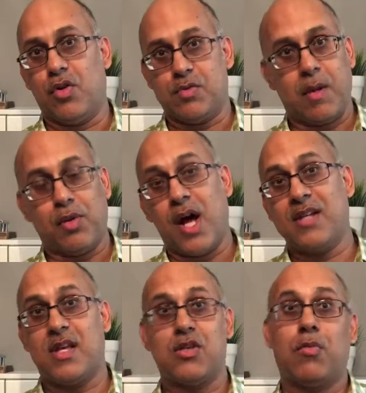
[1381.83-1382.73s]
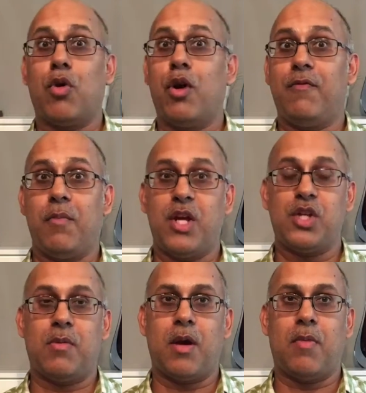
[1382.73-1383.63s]
also my blogs, and some more
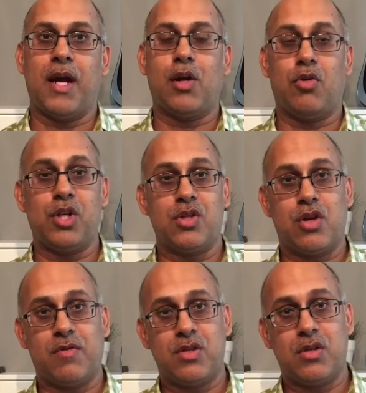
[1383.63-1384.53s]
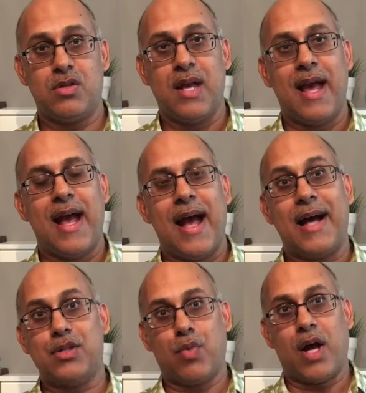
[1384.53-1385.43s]
information about my coaching services,
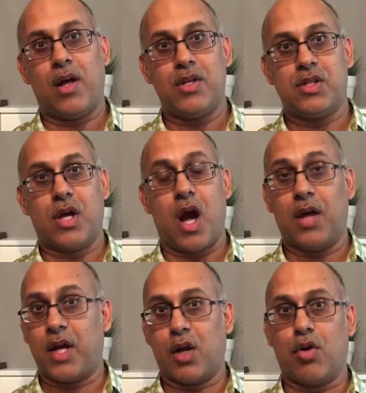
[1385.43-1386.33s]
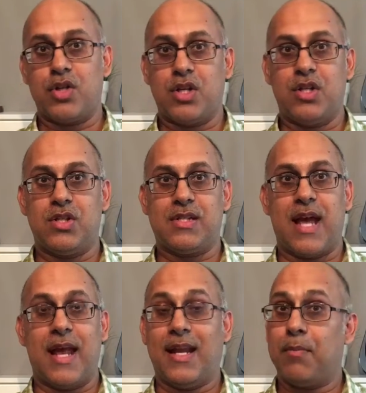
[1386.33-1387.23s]
as well as the online courses
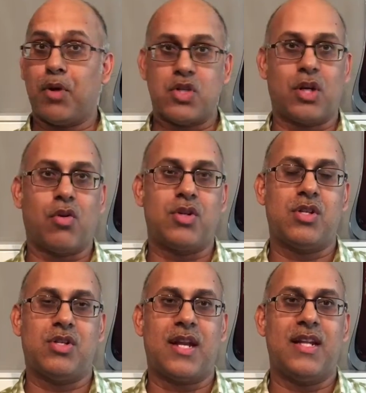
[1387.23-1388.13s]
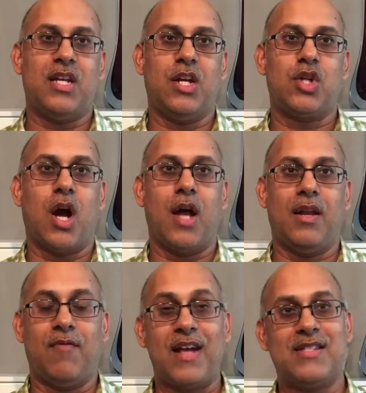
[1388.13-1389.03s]
and in-person courses that I teach on
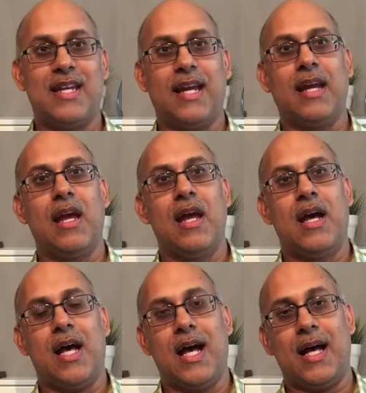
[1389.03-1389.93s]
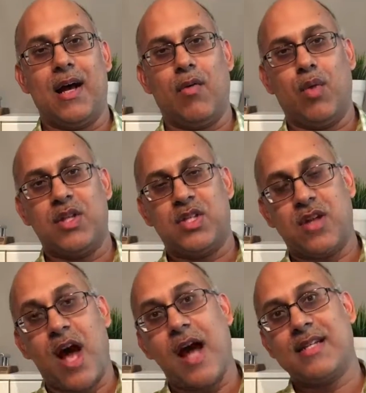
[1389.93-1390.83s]
investing with
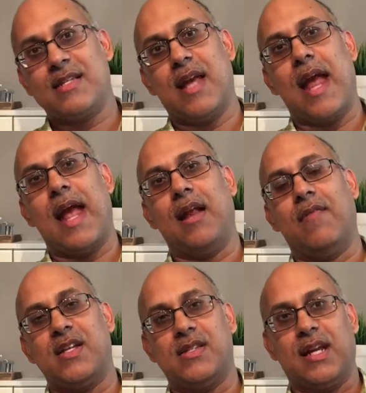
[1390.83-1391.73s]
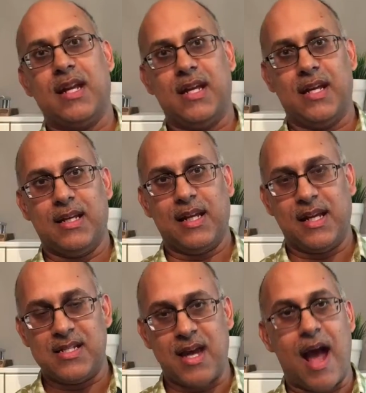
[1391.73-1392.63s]
stocks and investing in
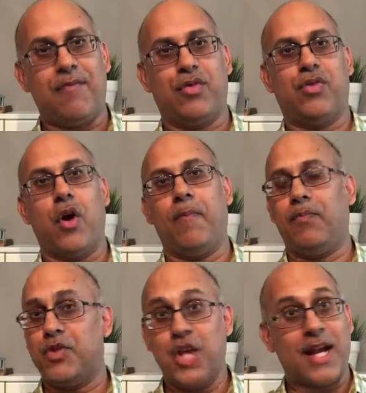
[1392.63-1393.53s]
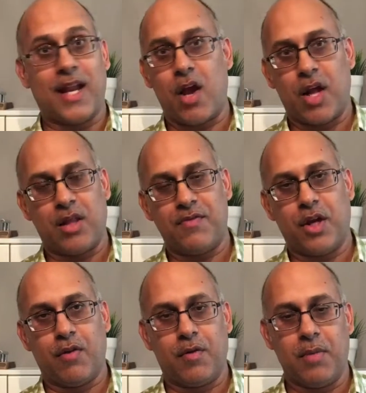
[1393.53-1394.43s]
ETFs. So check it out. I'd love to
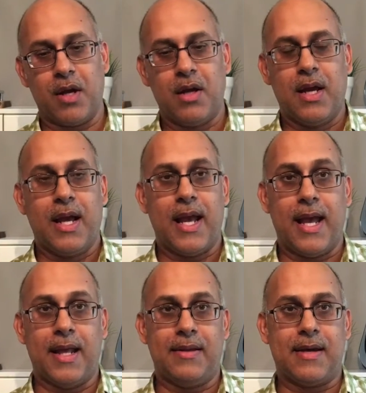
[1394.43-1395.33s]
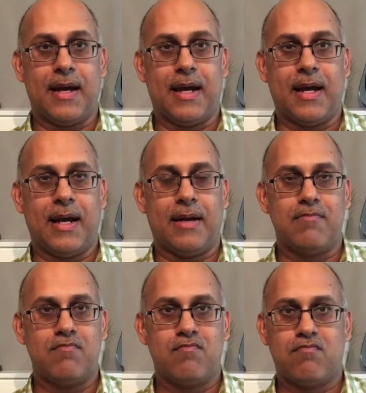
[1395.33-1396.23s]
hear from you. And
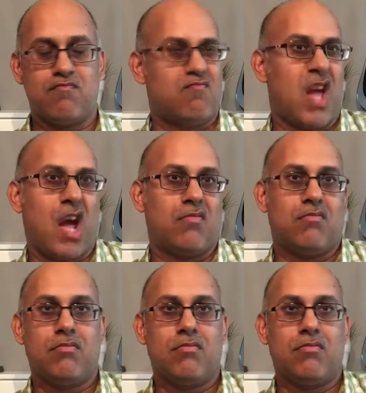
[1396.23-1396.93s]
yeah,